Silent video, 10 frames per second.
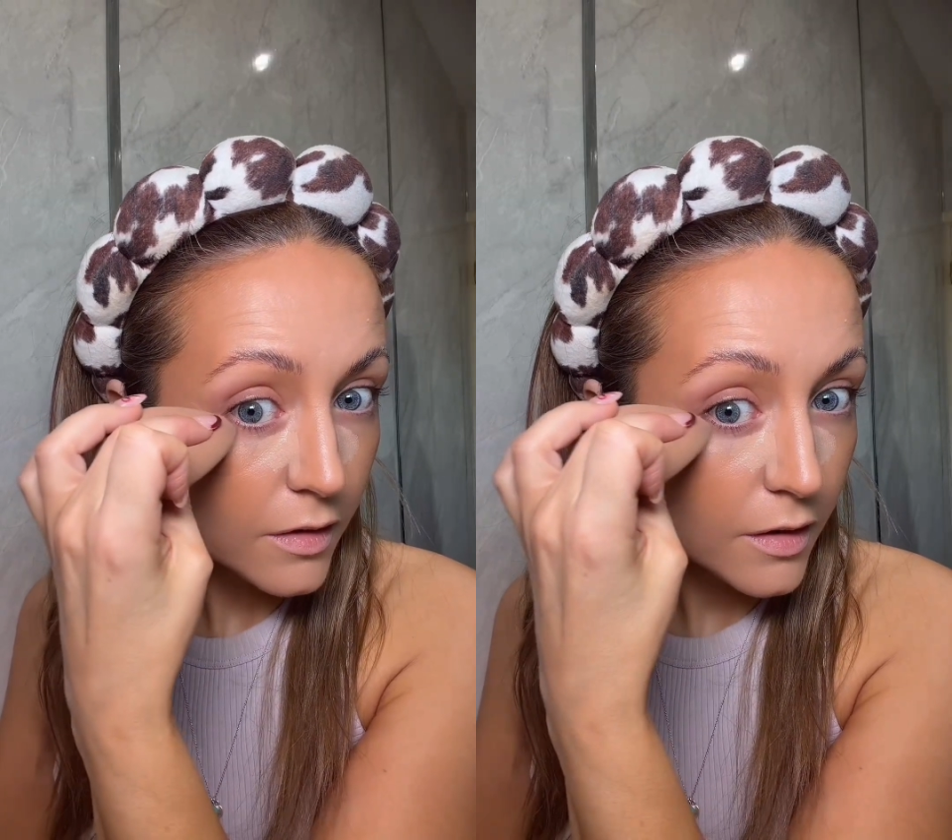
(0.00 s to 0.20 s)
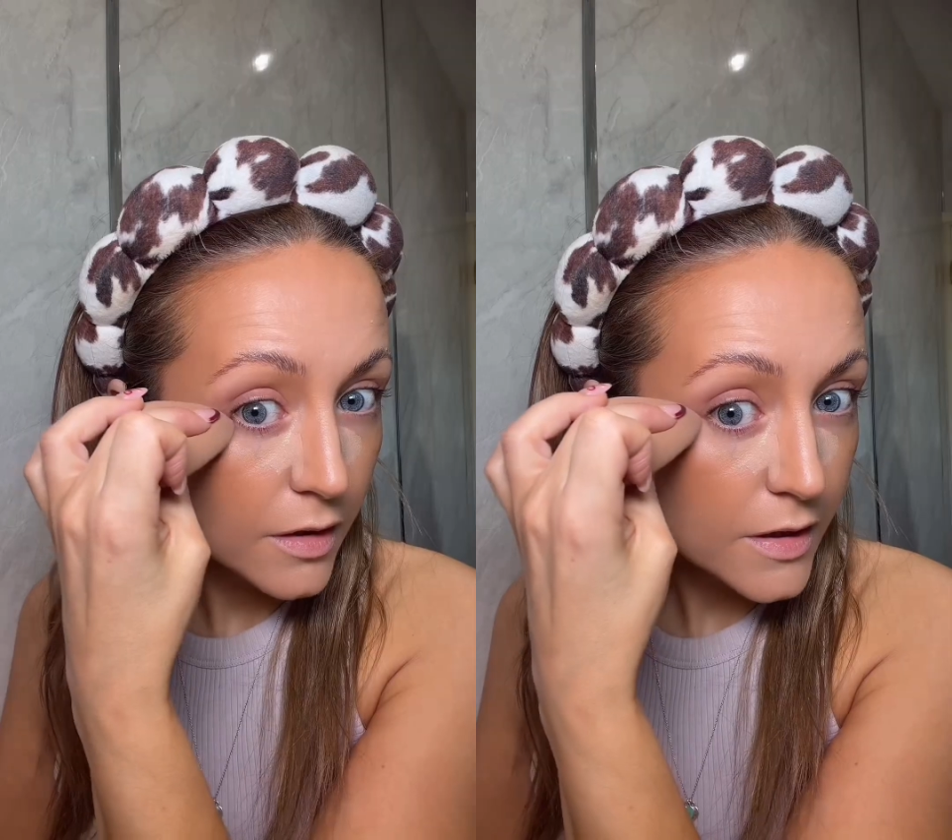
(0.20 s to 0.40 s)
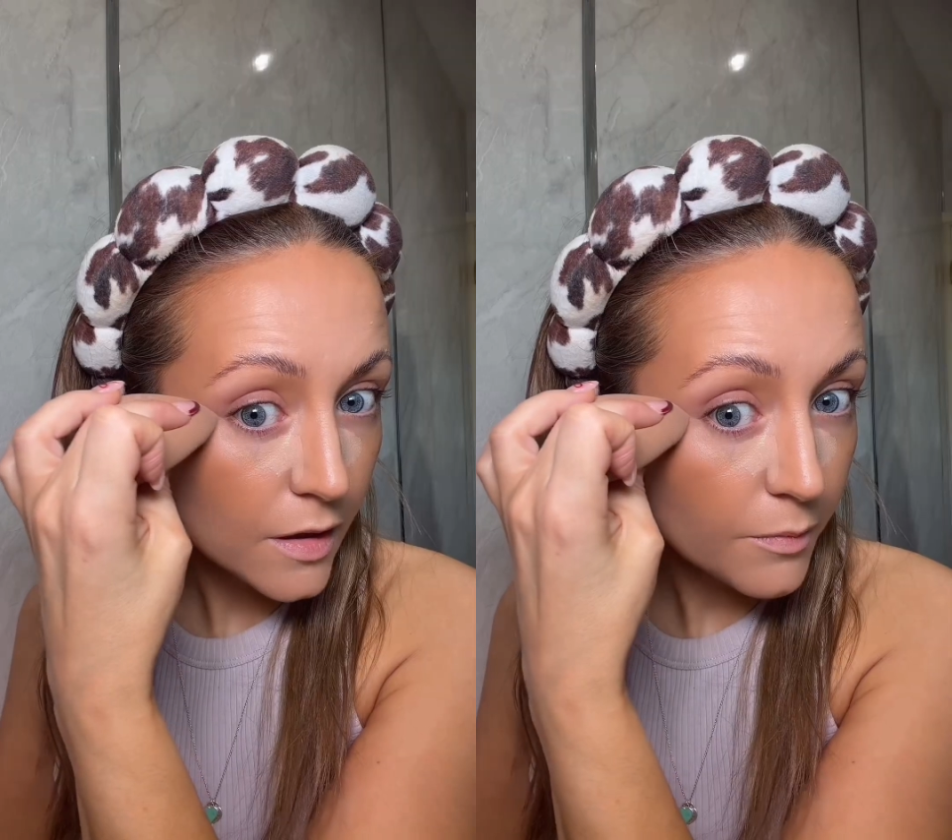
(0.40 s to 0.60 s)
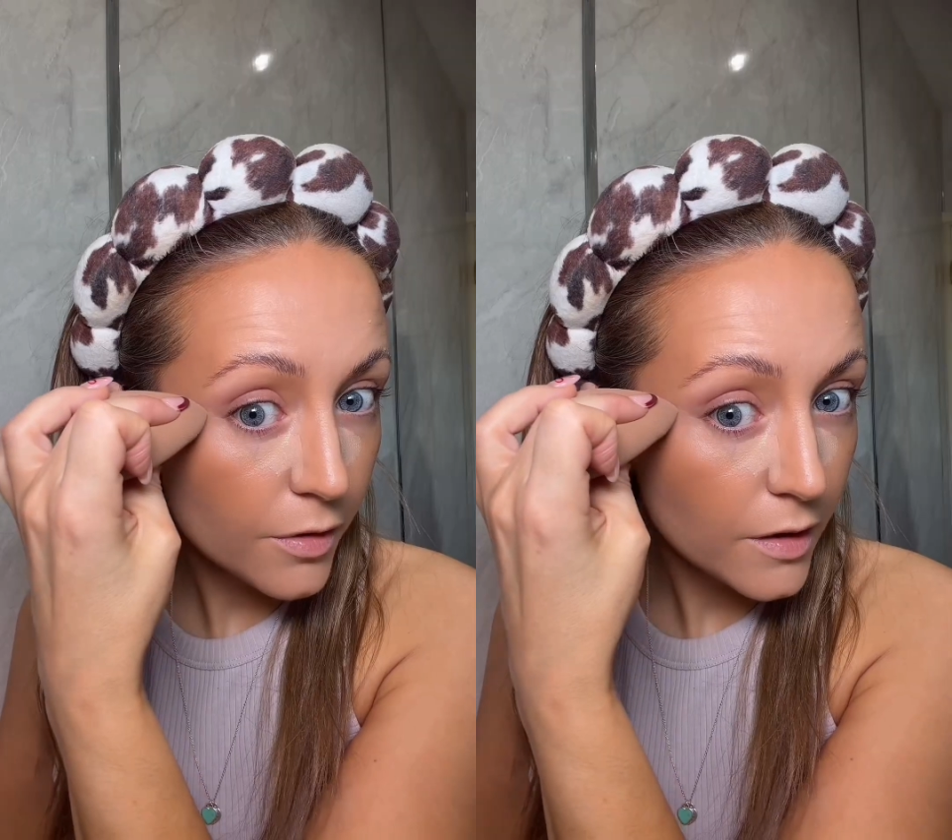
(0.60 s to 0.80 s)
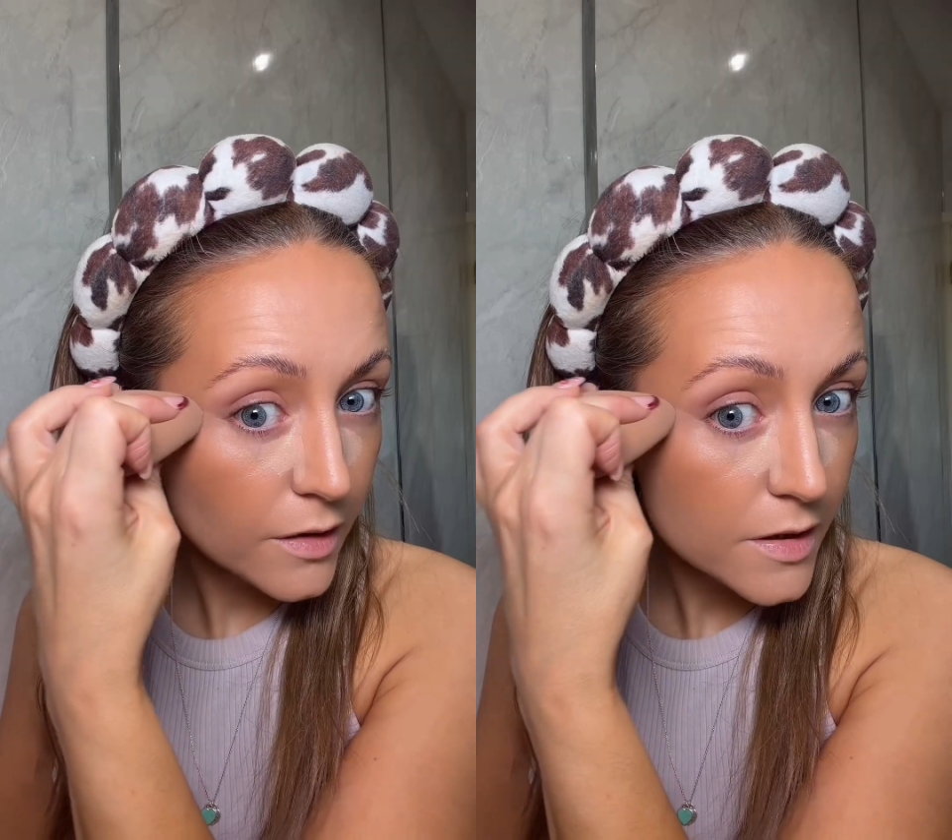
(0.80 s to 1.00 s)
can you see I'm
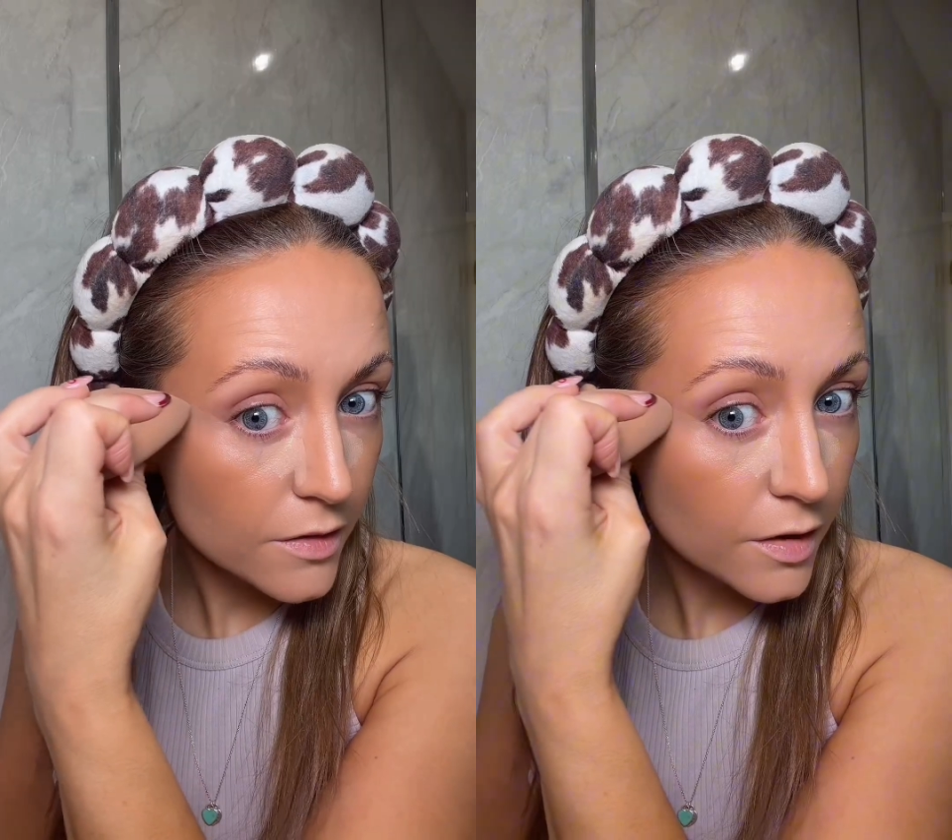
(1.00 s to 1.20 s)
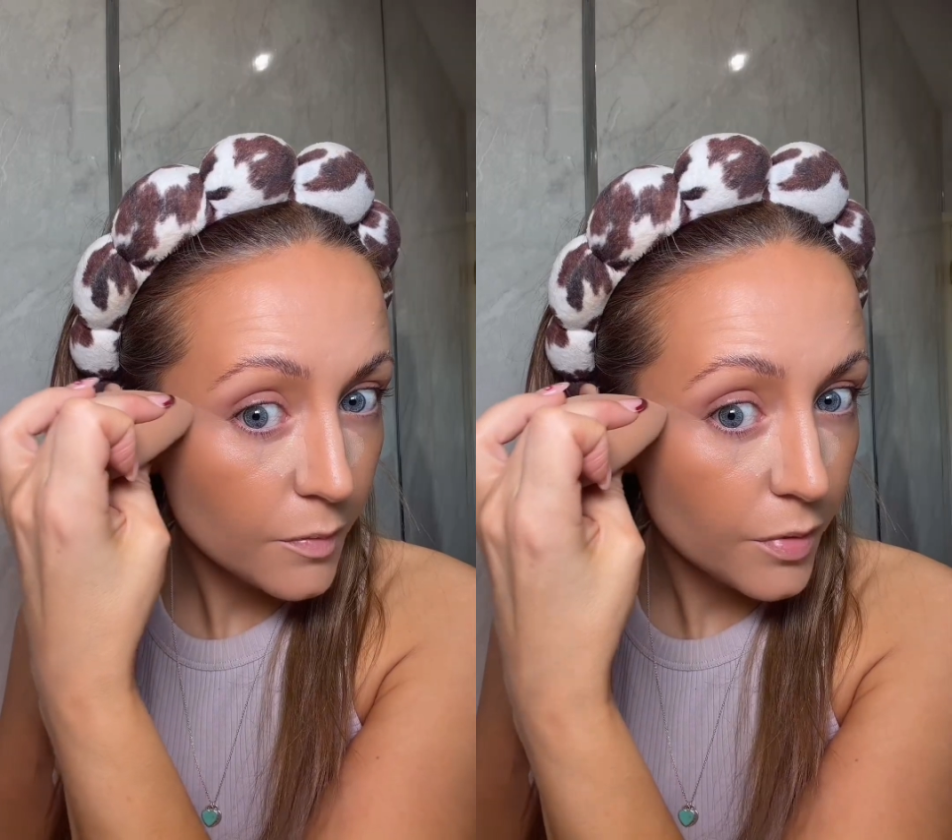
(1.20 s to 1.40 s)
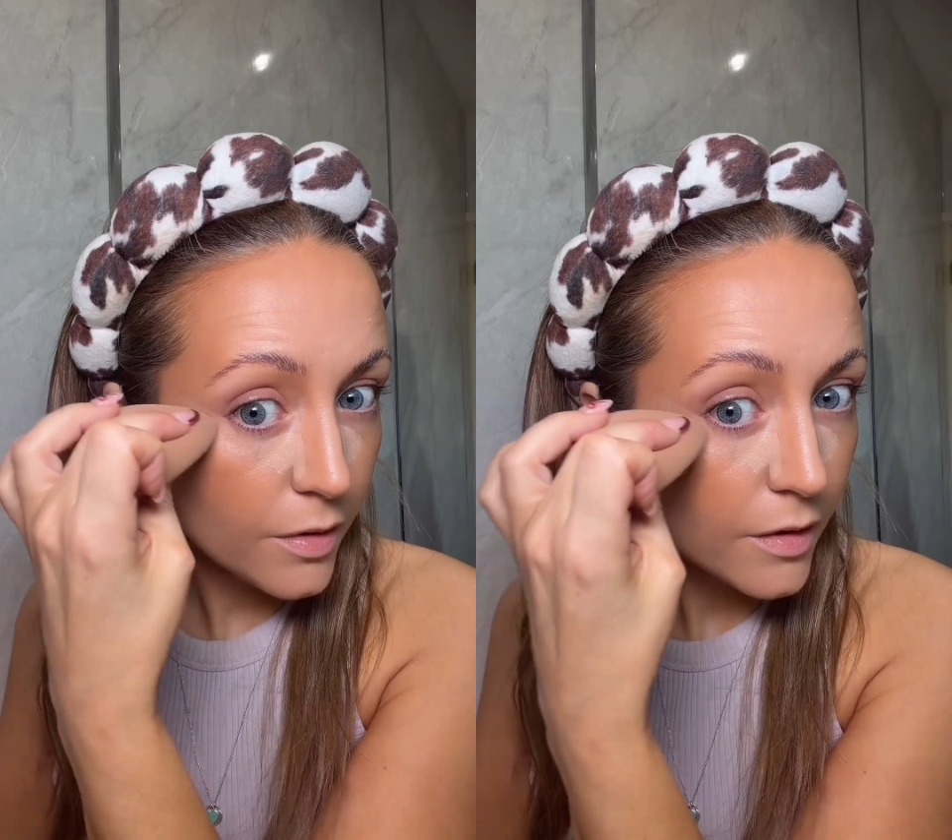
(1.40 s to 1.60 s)
pulling this up